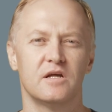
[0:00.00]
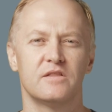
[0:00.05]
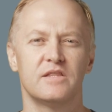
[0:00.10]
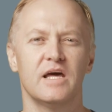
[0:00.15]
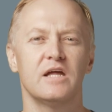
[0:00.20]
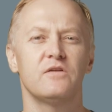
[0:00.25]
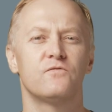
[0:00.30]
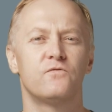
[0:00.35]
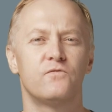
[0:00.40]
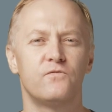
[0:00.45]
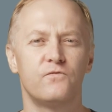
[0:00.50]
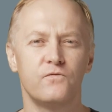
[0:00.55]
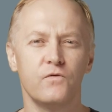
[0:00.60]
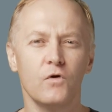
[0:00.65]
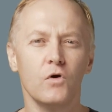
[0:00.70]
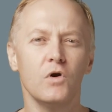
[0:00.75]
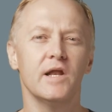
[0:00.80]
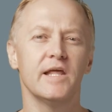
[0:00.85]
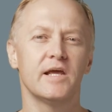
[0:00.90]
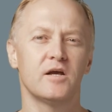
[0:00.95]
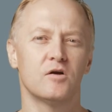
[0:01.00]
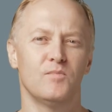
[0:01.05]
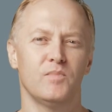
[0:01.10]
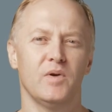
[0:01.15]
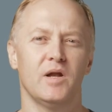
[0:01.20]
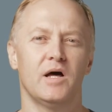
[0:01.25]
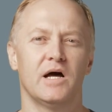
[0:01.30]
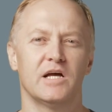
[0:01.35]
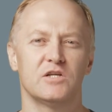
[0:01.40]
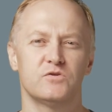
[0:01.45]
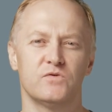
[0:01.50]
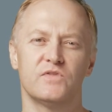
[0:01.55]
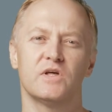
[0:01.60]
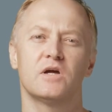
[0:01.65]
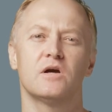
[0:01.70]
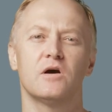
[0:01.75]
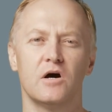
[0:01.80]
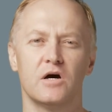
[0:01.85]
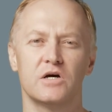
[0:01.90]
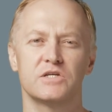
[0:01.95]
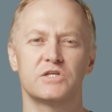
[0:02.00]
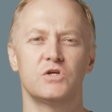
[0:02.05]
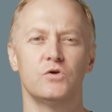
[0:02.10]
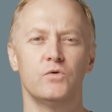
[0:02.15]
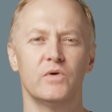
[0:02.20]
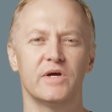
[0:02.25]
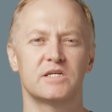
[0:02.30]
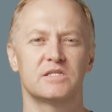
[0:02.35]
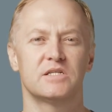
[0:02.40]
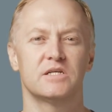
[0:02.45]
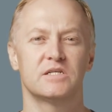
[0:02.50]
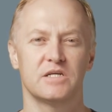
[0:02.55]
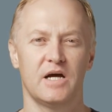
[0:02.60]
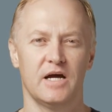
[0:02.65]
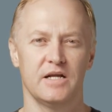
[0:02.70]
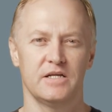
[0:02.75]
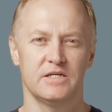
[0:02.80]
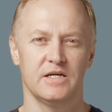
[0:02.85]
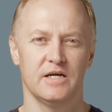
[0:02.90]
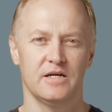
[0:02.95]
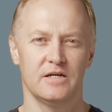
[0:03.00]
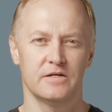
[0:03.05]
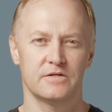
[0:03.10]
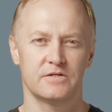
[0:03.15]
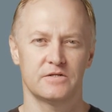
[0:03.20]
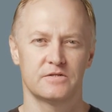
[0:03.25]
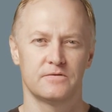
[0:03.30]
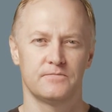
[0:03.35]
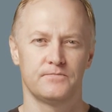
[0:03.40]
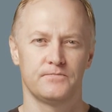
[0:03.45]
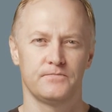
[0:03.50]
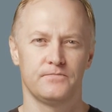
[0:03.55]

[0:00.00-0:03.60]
that fully complies with the Cast UX design checklist.